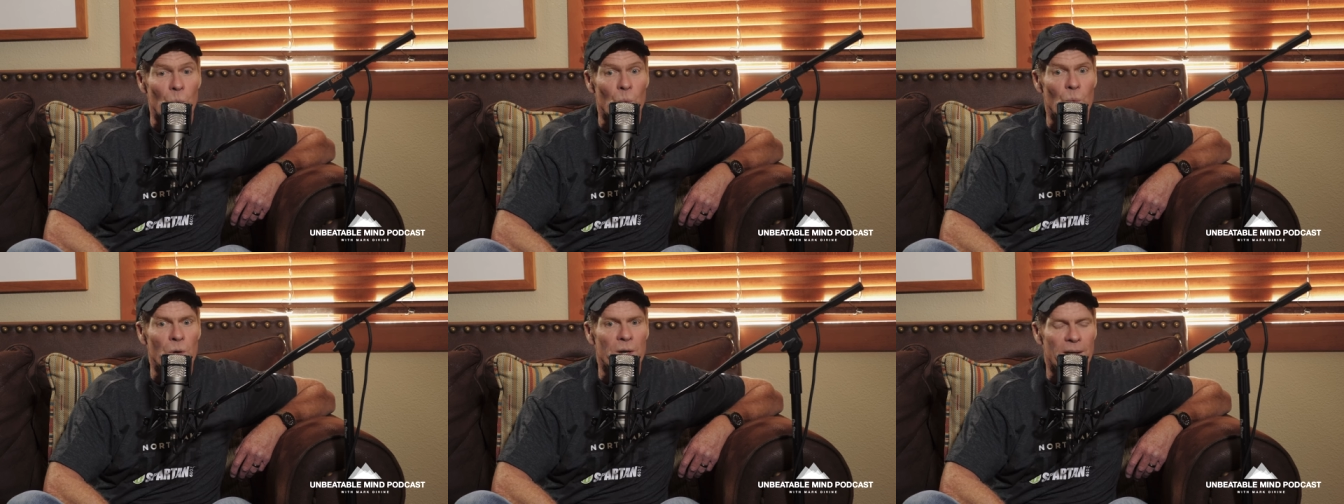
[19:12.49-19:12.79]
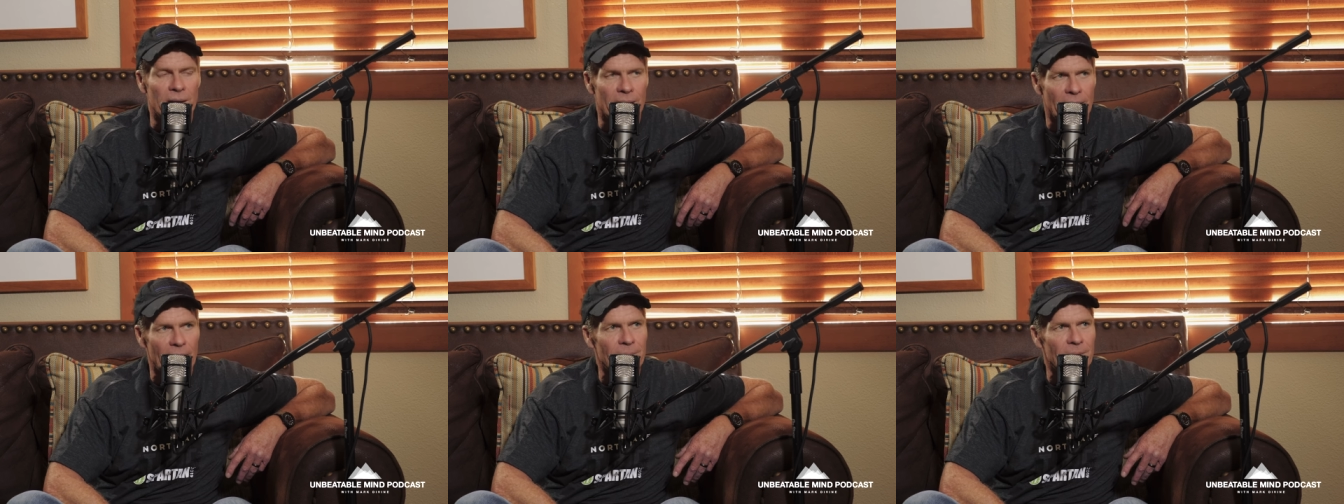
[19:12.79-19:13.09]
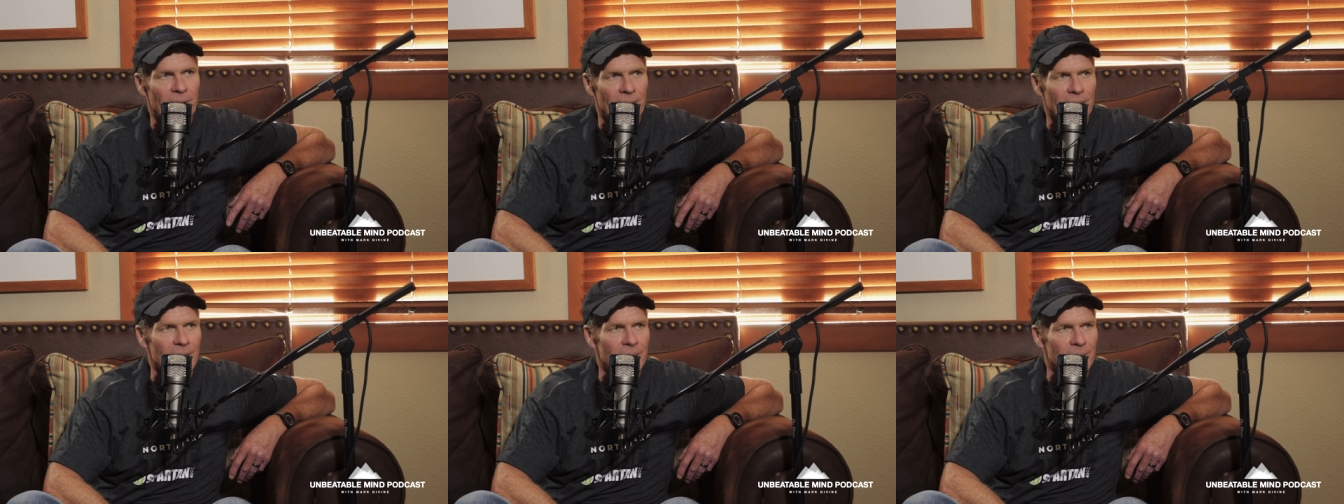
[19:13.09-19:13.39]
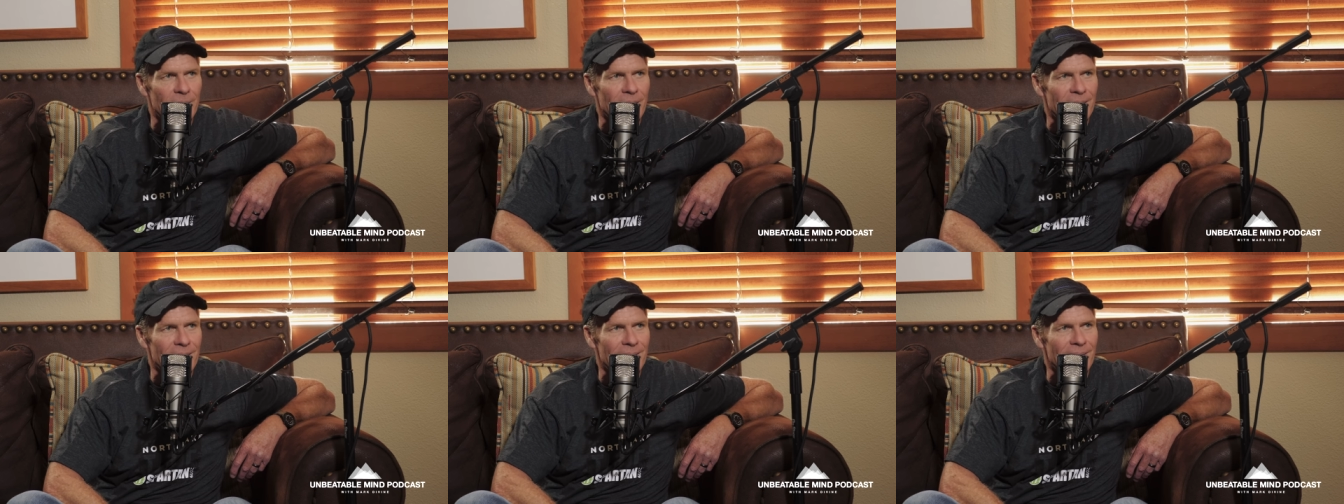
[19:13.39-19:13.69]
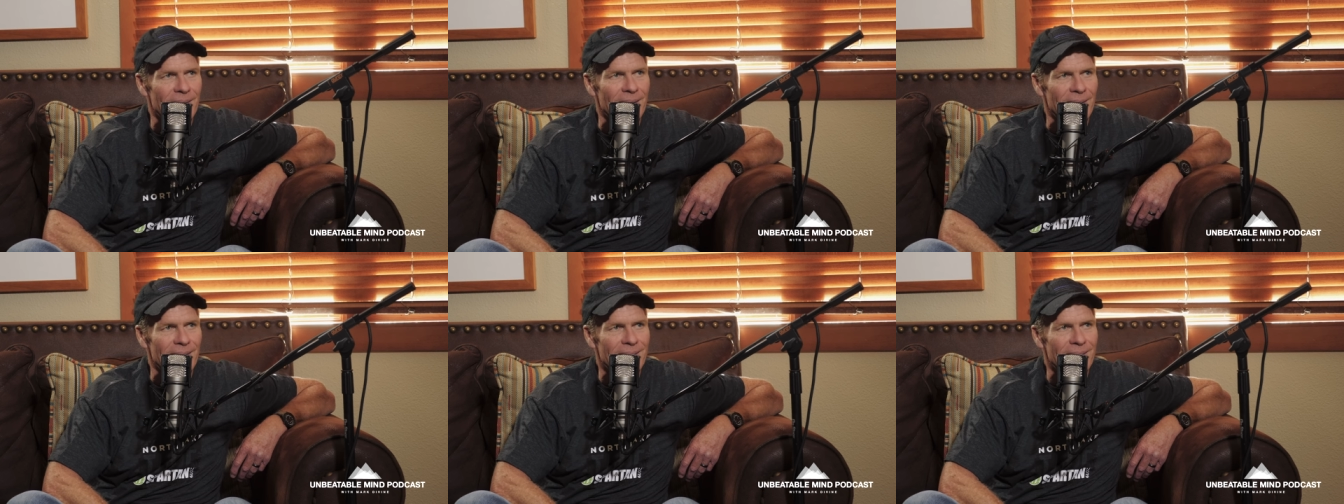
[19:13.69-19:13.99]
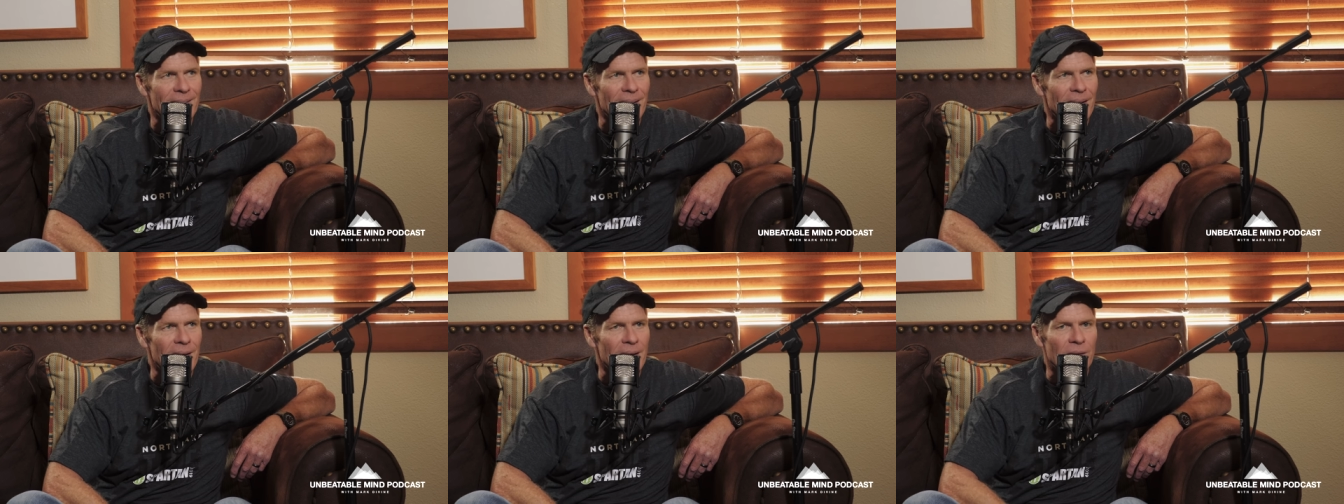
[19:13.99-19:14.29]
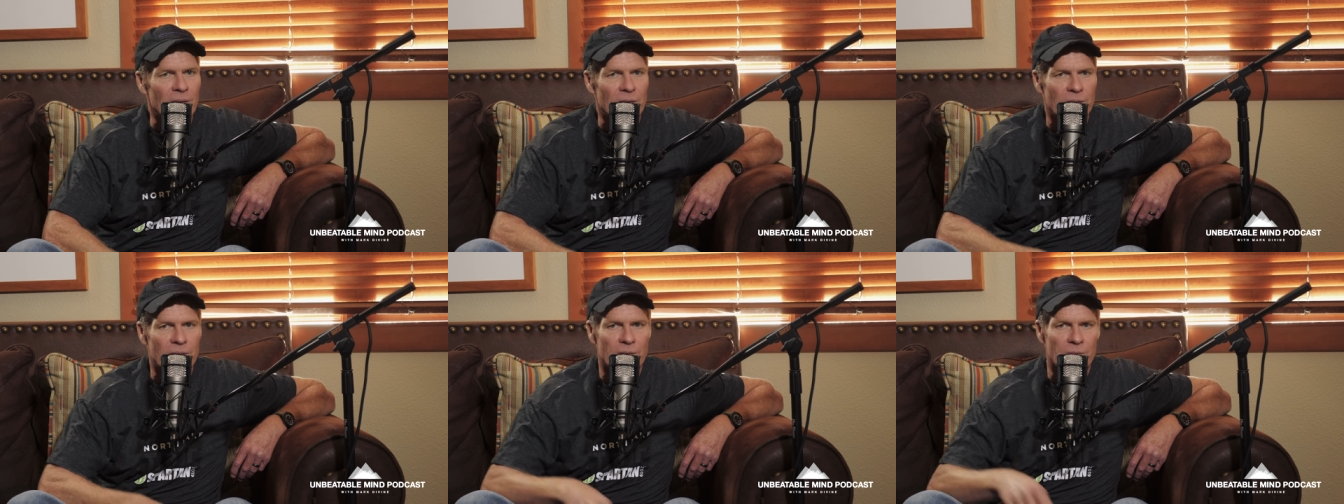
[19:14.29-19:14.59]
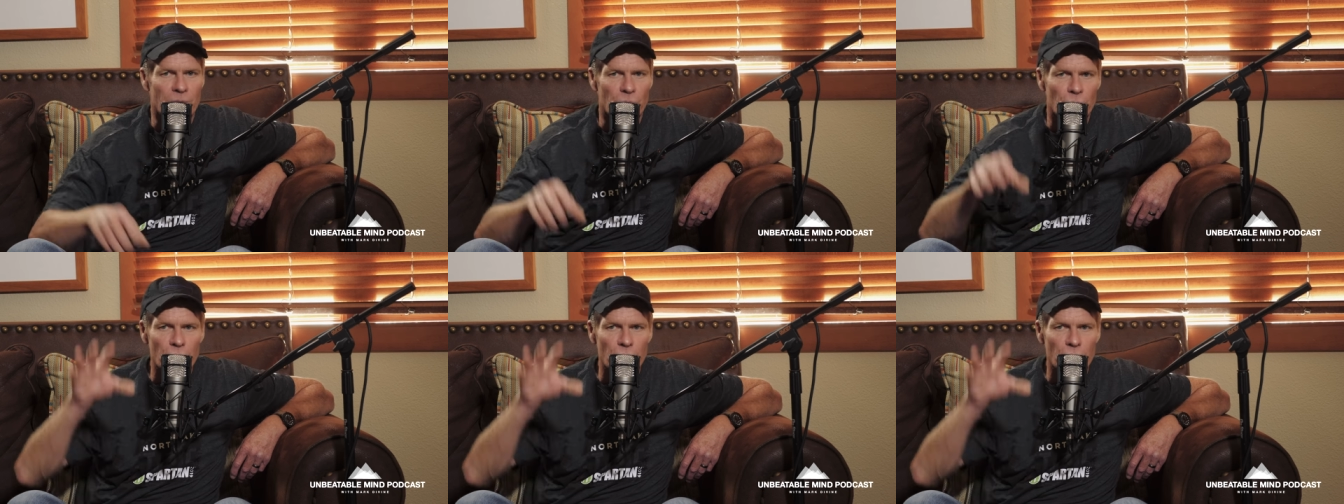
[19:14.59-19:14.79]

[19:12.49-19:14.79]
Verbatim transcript: we, and I'm talking about us, right?